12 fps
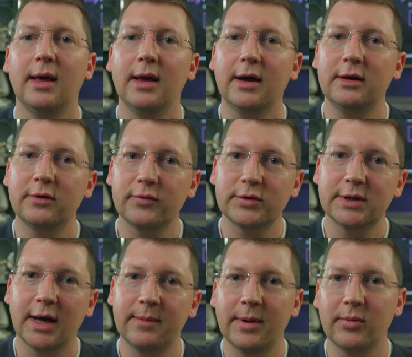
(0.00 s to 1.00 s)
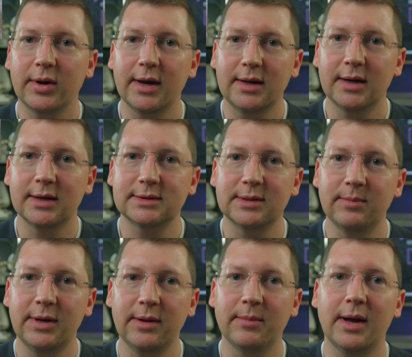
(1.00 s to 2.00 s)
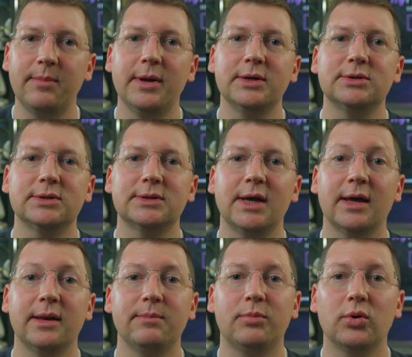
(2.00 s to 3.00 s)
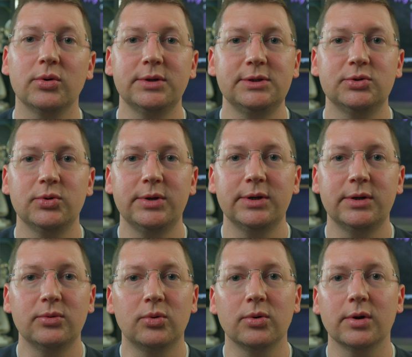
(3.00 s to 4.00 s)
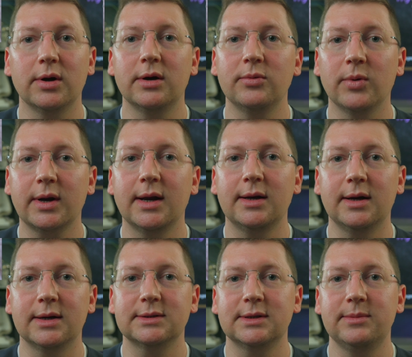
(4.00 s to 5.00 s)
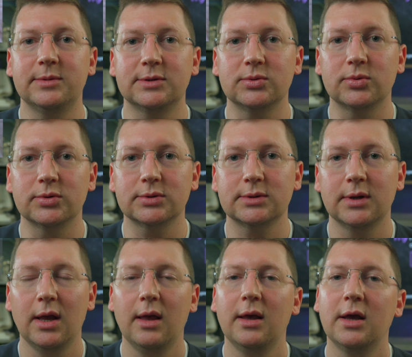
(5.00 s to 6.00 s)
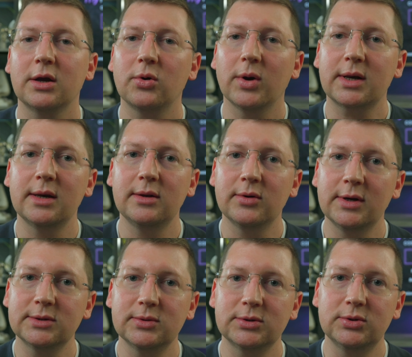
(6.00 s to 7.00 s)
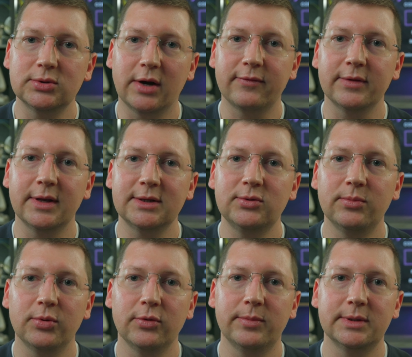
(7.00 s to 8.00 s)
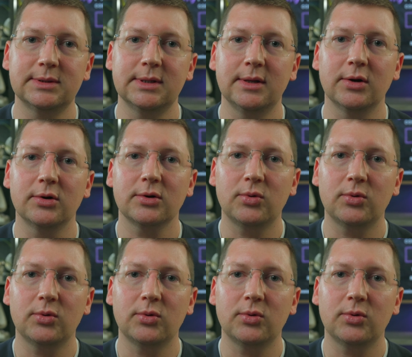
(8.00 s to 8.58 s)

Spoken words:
And over time, I recognized that many of my patients had poorly treated or unrecognized sleep disorders. Correcting their nasal issues often led to improvements in their